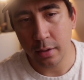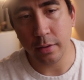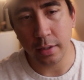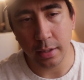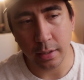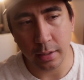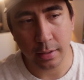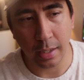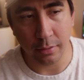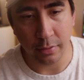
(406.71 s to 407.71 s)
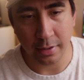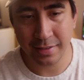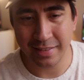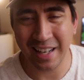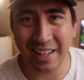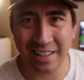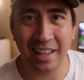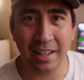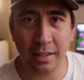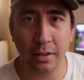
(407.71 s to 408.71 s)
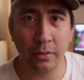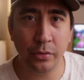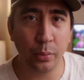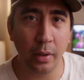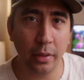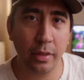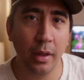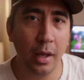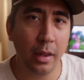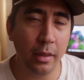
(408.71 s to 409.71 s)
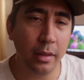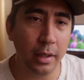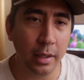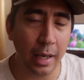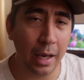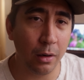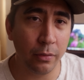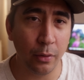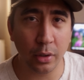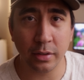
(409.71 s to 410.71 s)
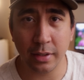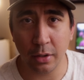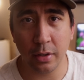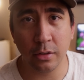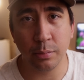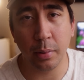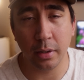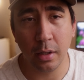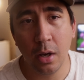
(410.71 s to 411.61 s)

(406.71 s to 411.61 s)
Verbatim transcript: the kind of aesthetic that it gives with the out of focus areas, but